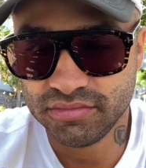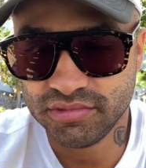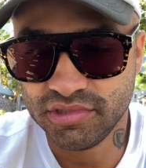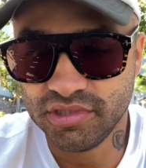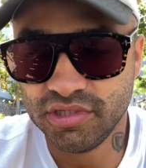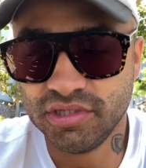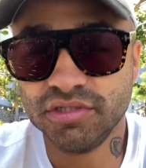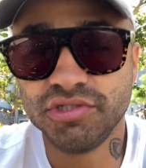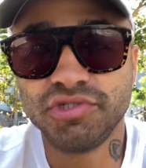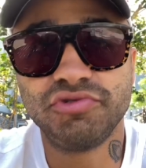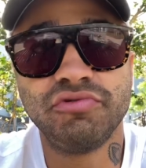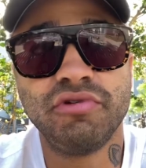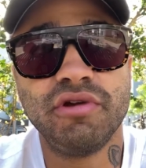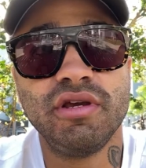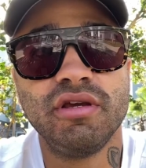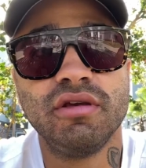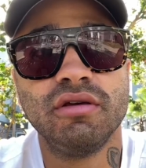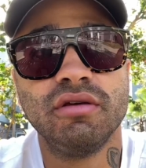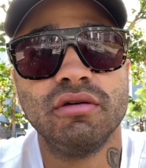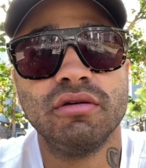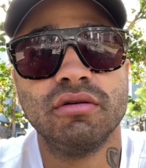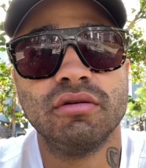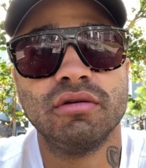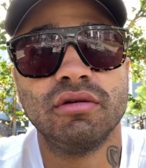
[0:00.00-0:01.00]
A
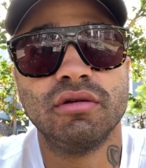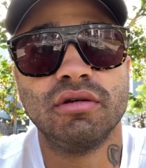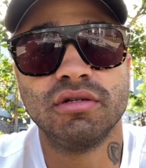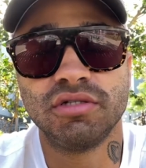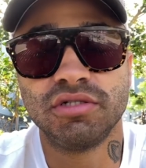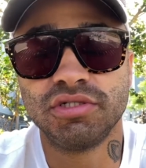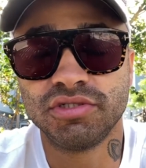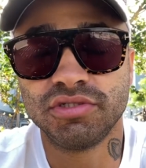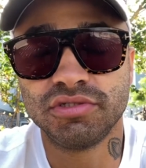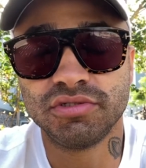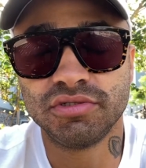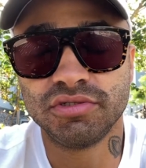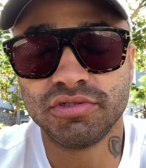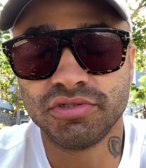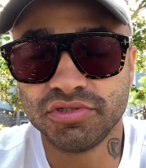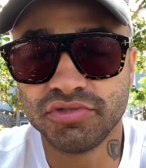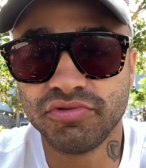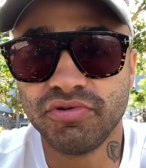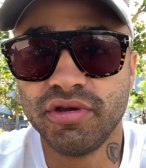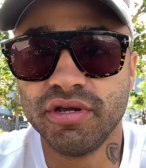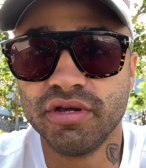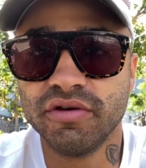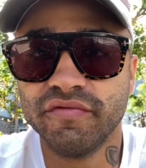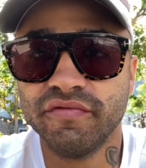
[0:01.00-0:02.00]
string, a
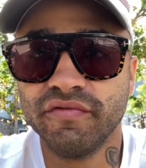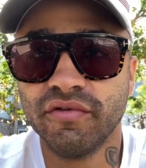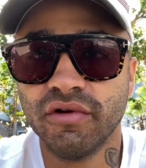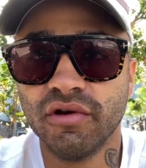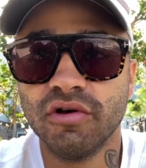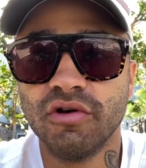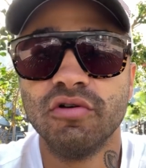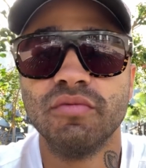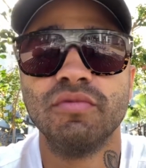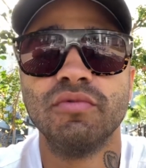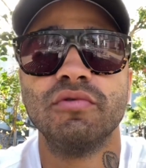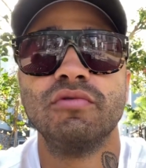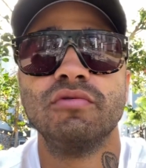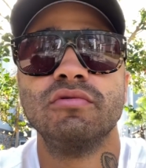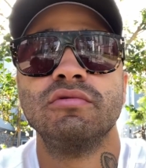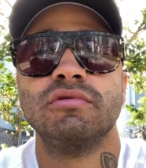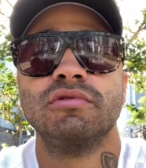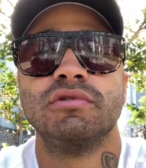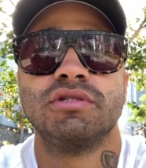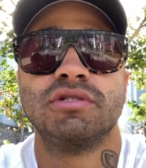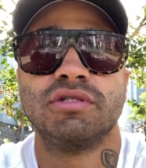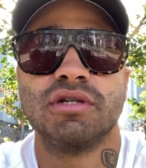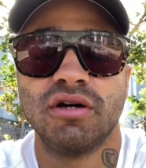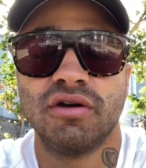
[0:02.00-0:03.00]
string of global
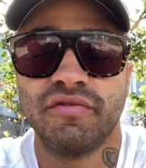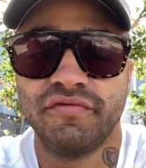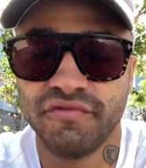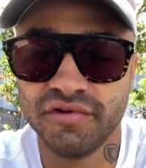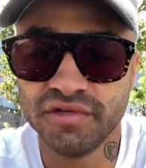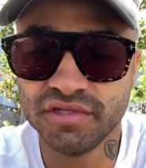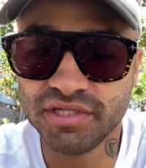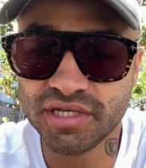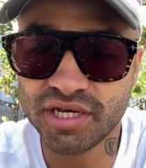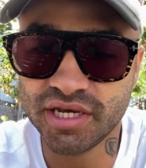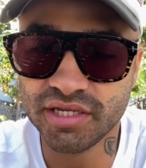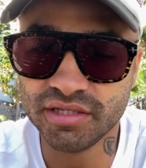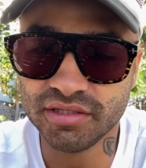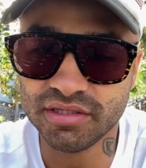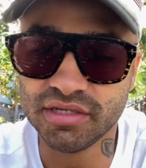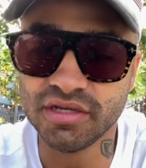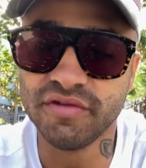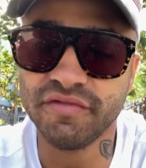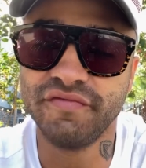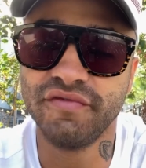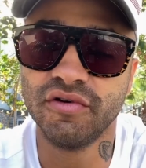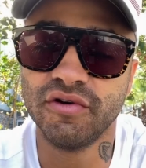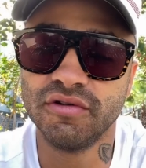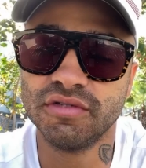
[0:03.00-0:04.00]
sovereign debt
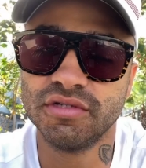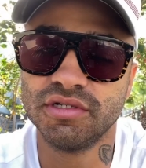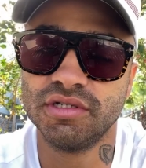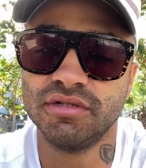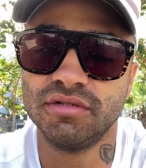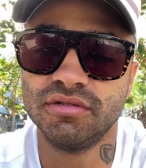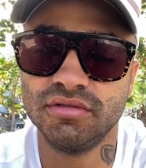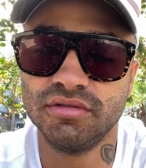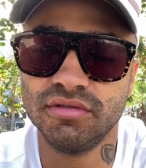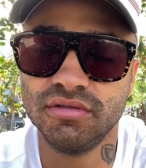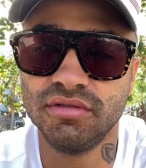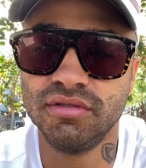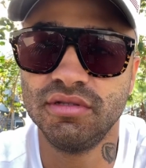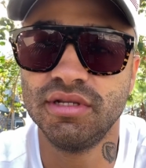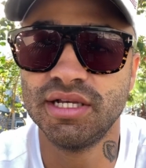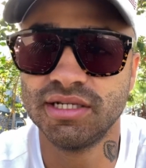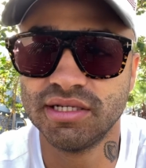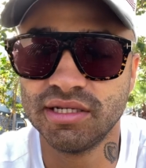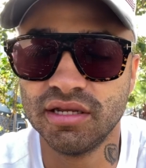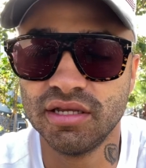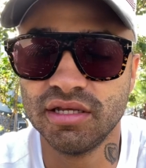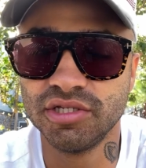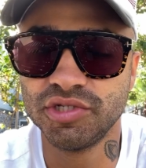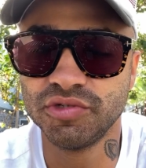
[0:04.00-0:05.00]
defaults. Let's
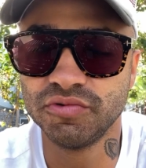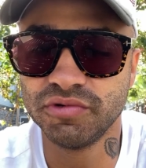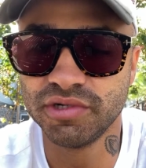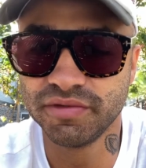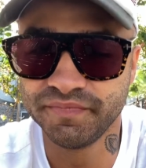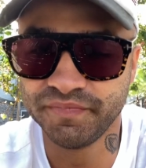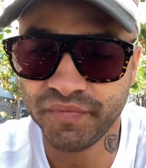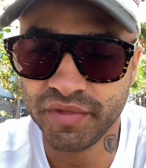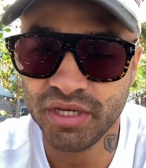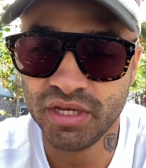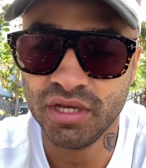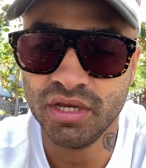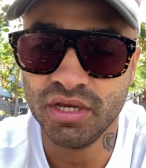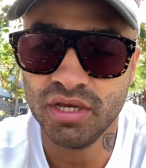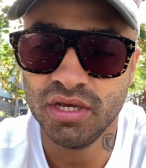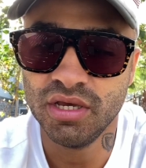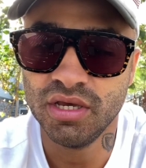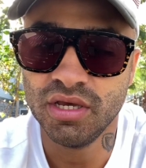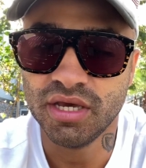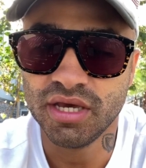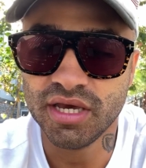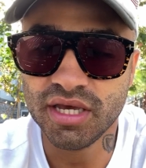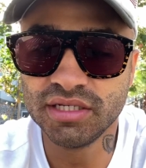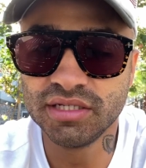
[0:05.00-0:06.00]
get into it.
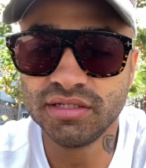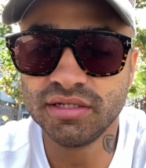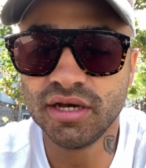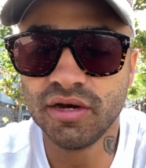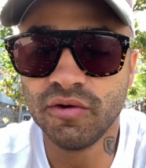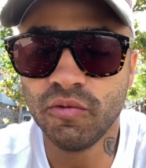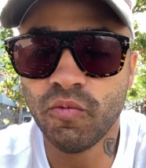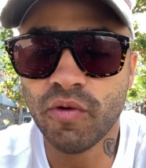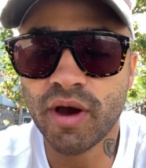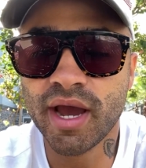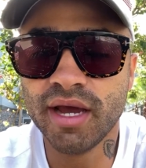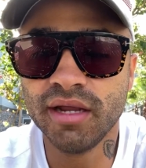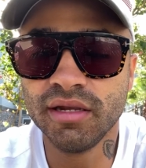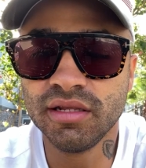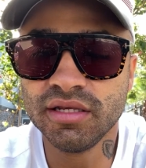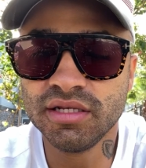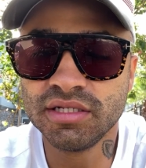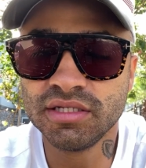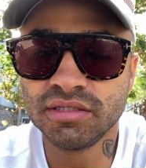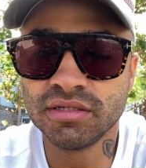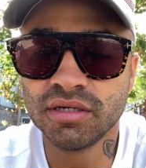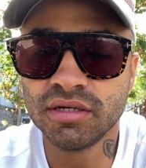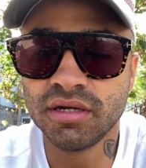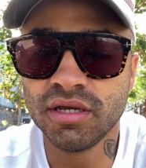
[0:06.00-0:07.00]
It's not wildly
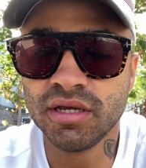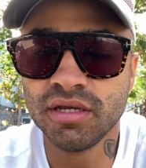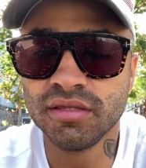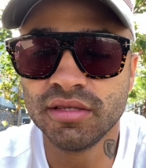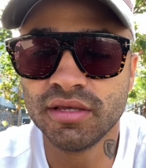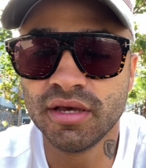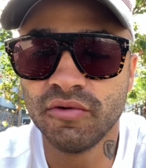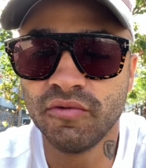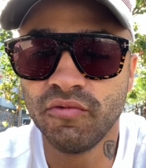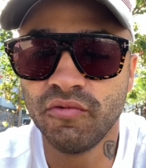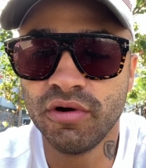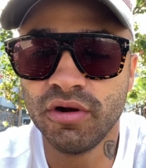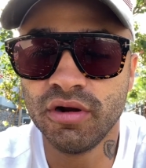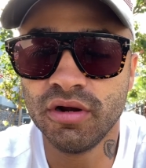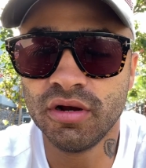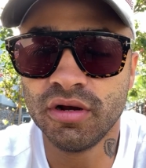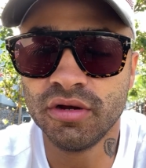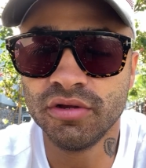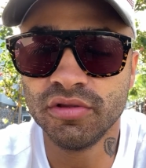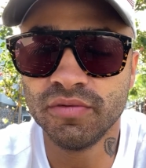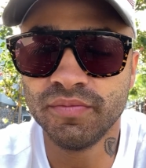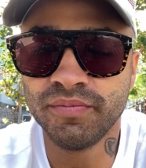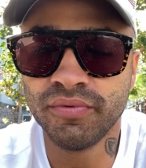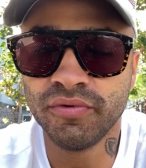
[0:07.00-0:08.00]
stunning that we're
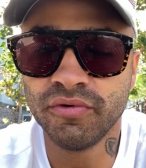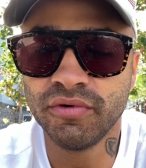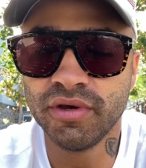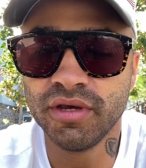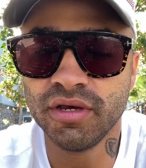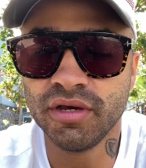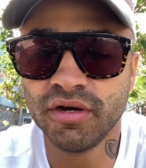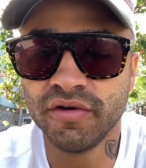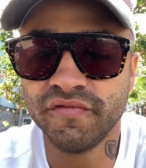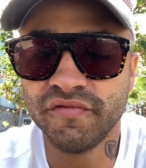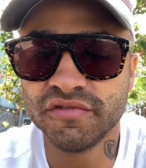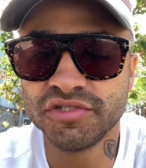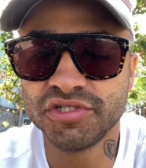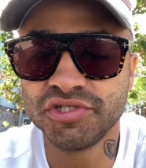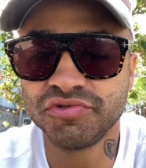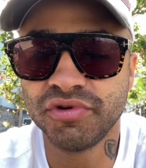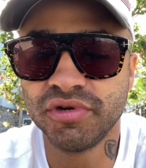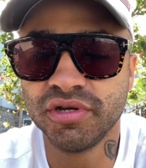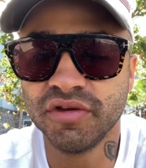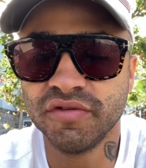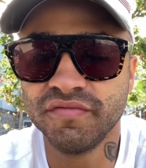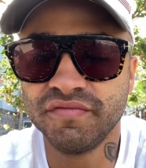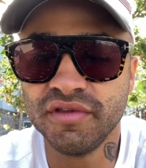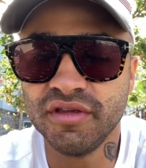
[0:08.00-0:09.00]
on the point of a
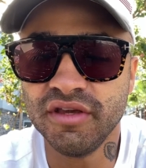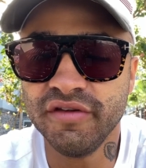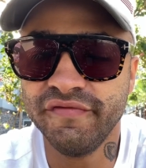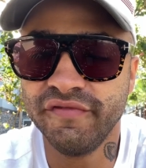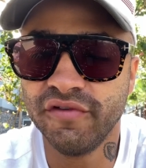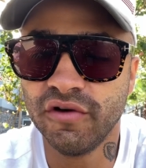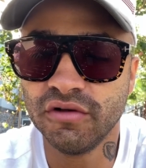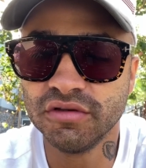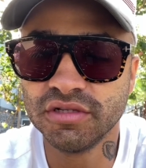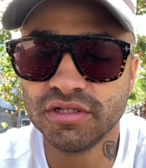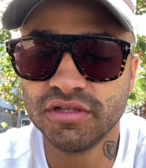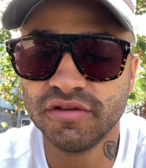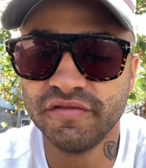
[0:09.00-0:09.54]
string of defaults.